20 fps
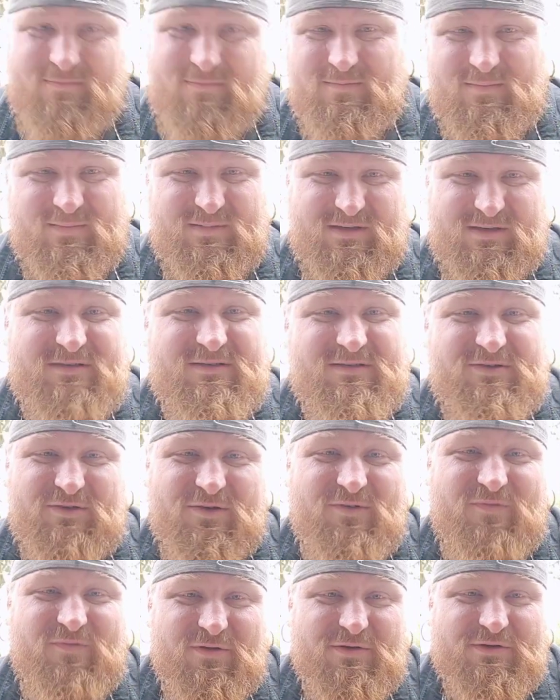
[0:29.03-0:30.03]
I'm just due
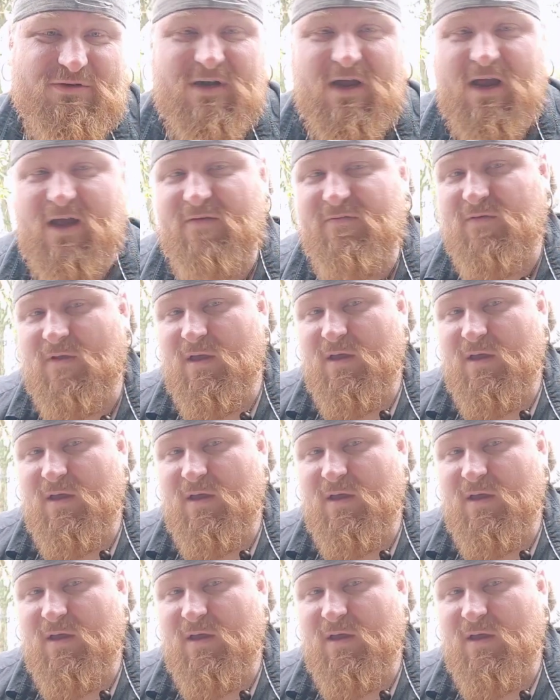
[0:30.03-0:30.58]
for a shave.